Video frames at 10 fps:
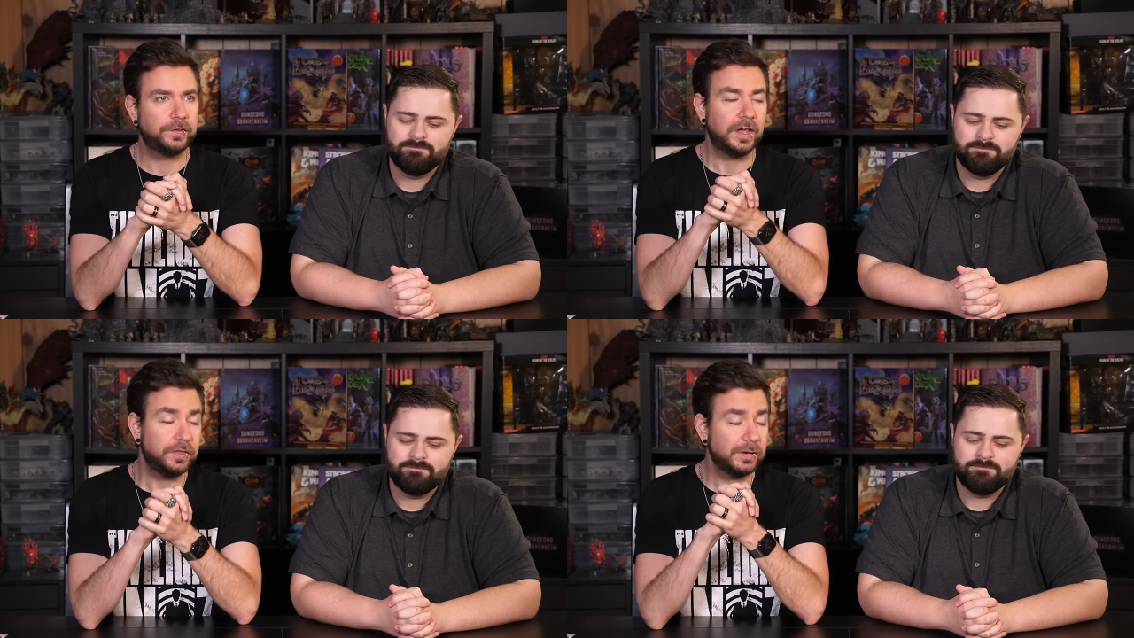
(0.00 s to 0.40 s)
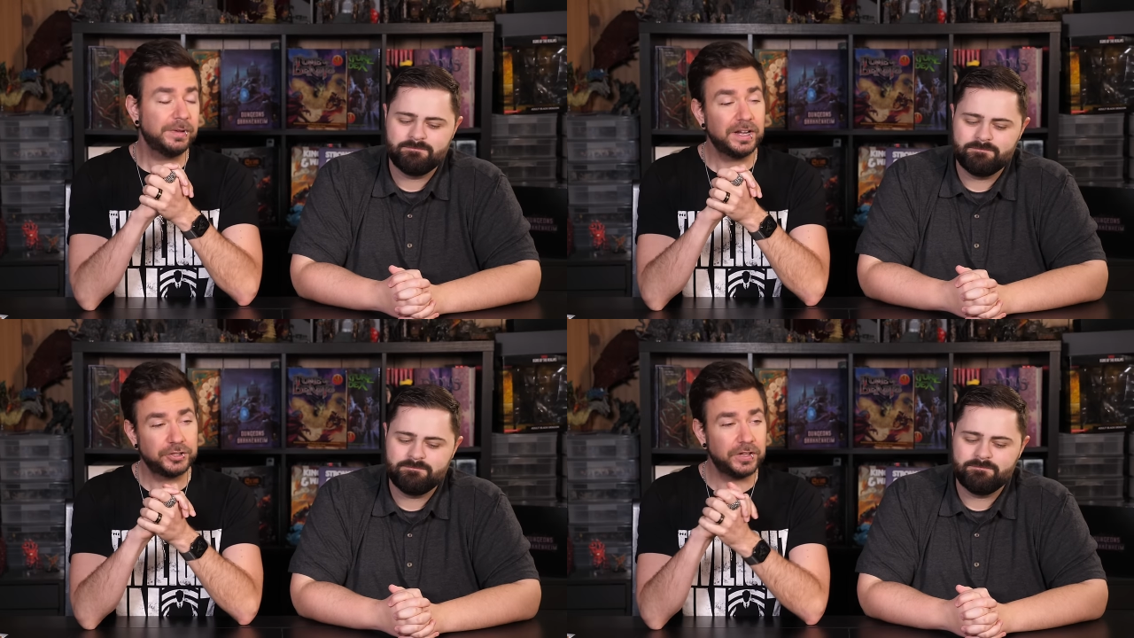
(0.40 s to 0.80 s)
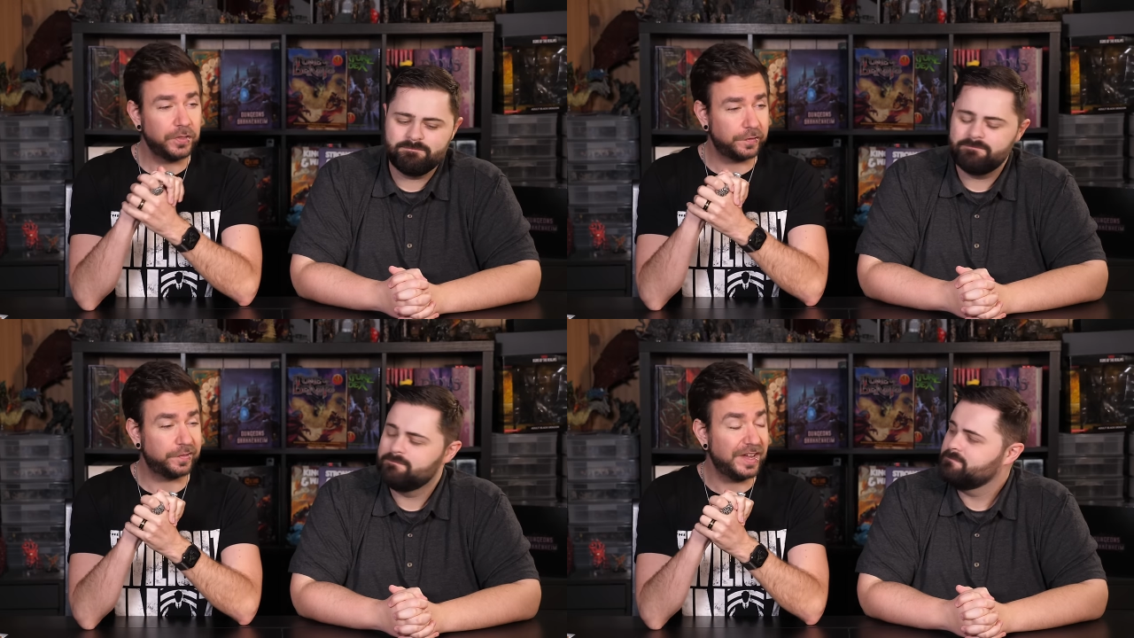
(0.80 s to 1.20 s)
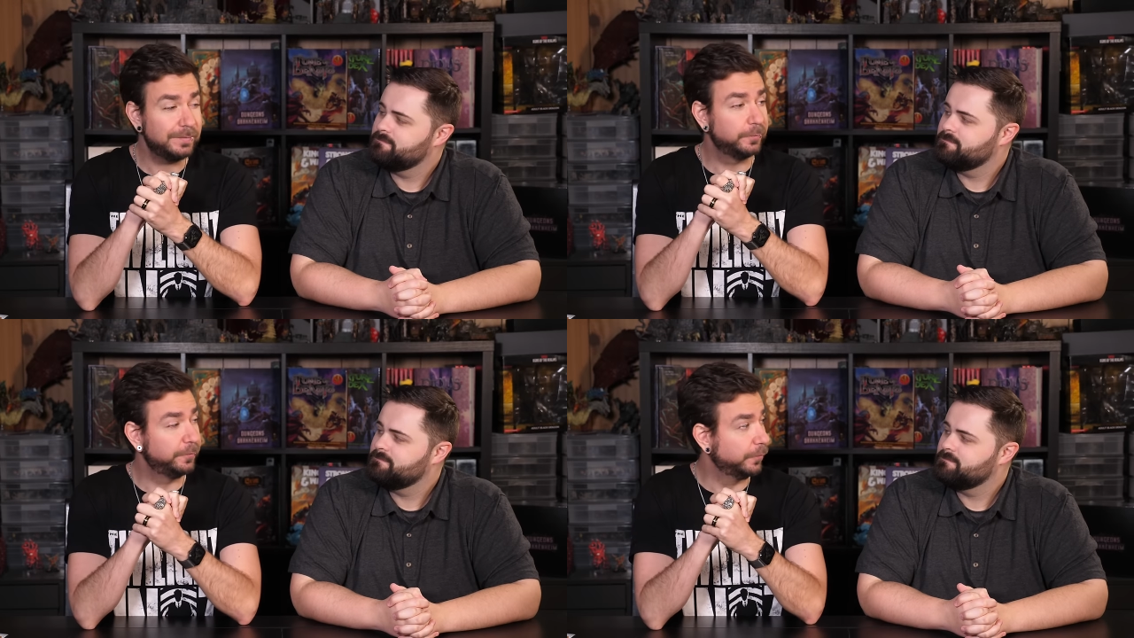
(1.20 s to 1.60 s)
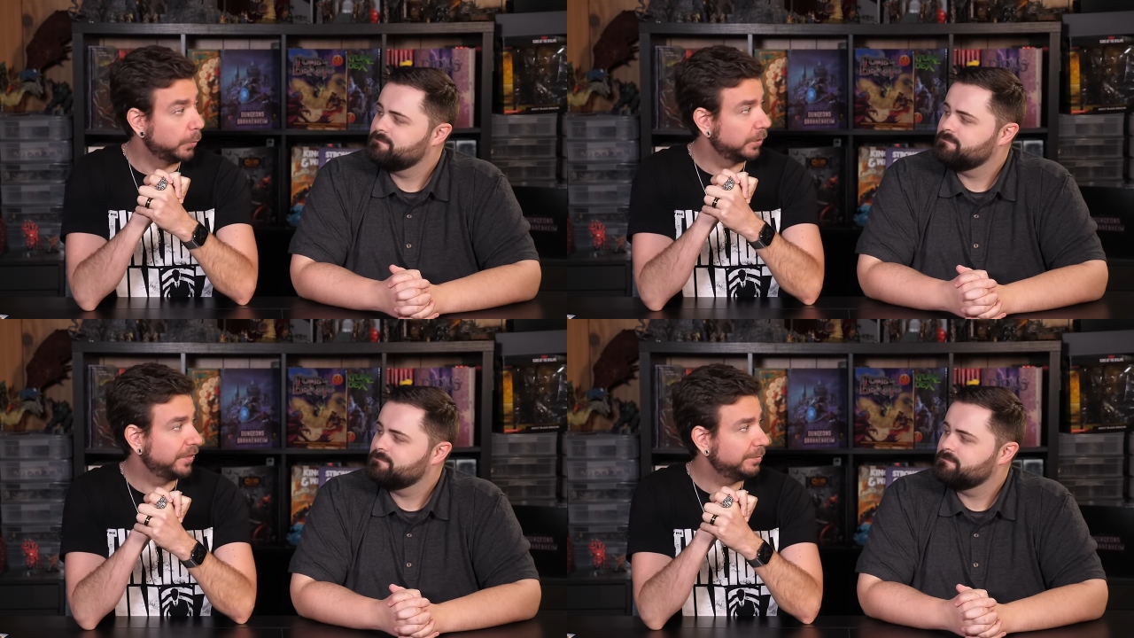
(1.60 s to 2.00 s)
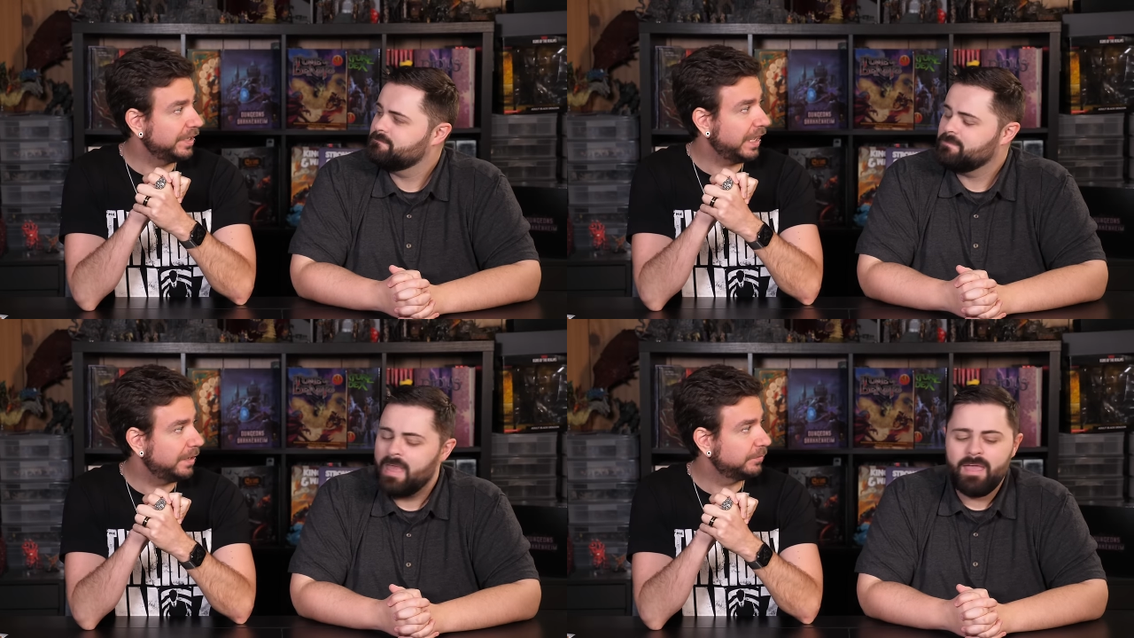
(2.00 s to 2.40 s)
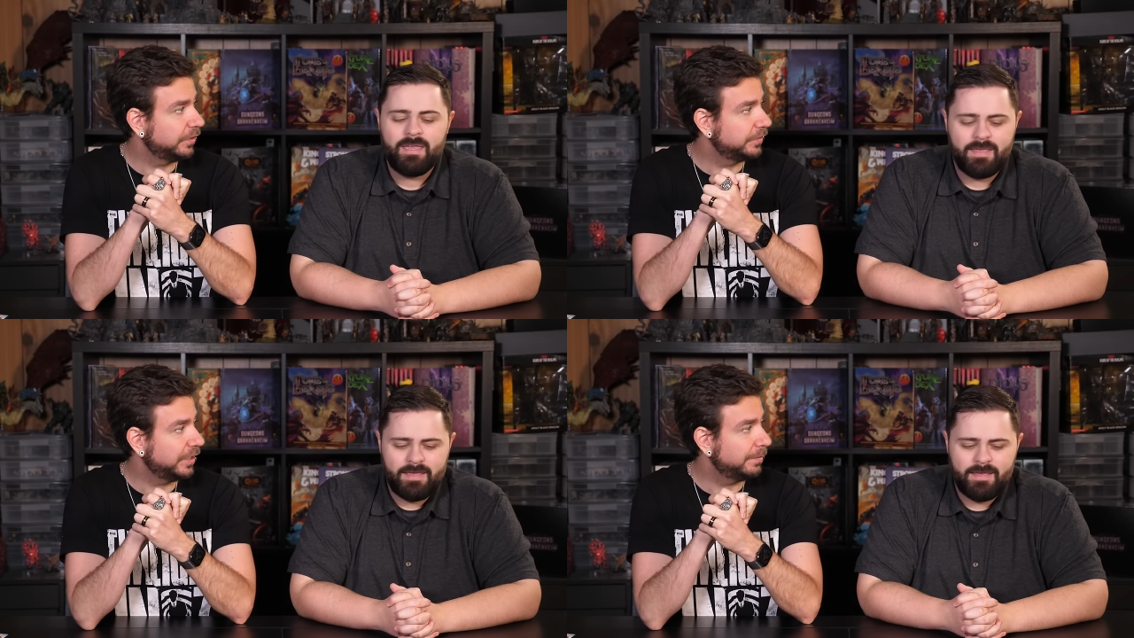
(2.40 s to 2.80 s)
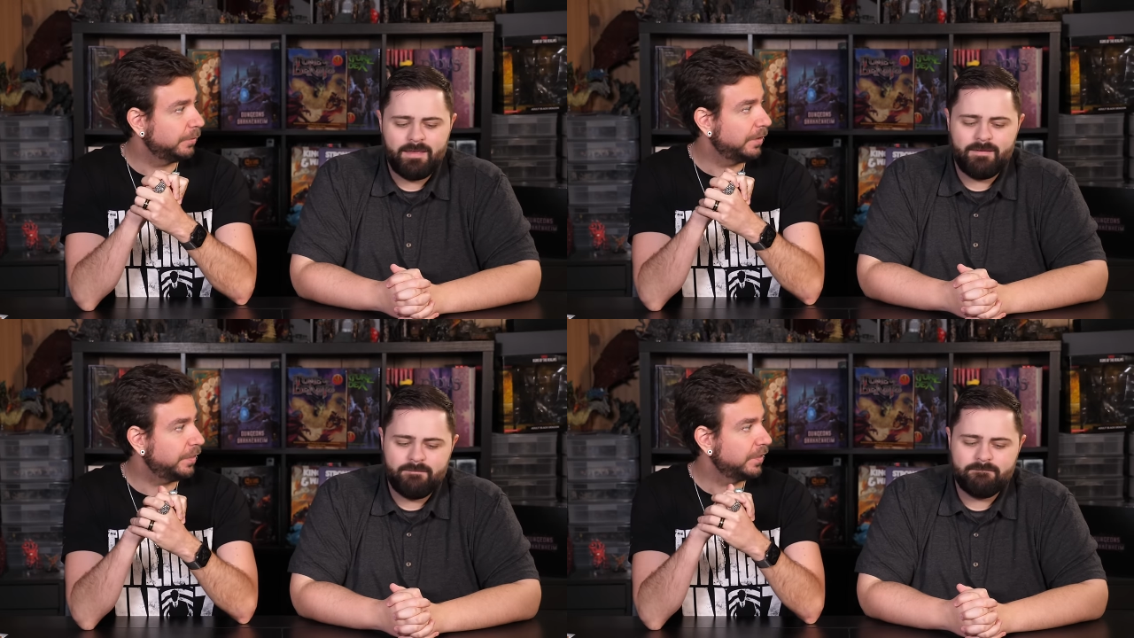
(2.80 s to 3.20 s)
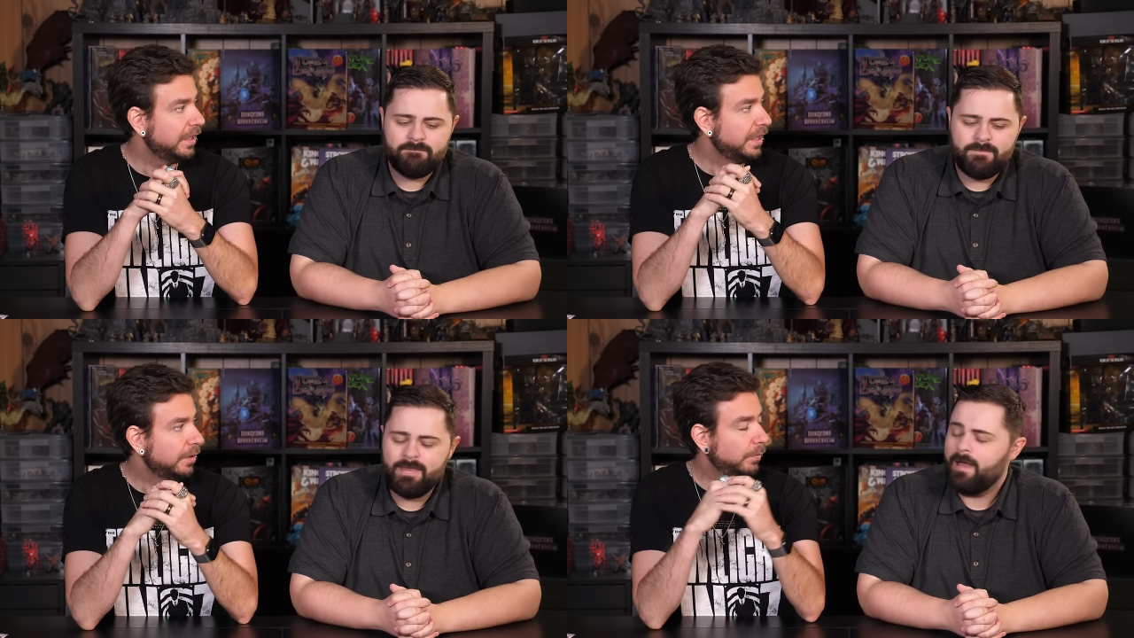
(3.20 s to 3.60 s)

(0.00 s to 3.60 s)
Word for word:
Speaker 1: I think we actually had the same four that we came to the table with, yeah.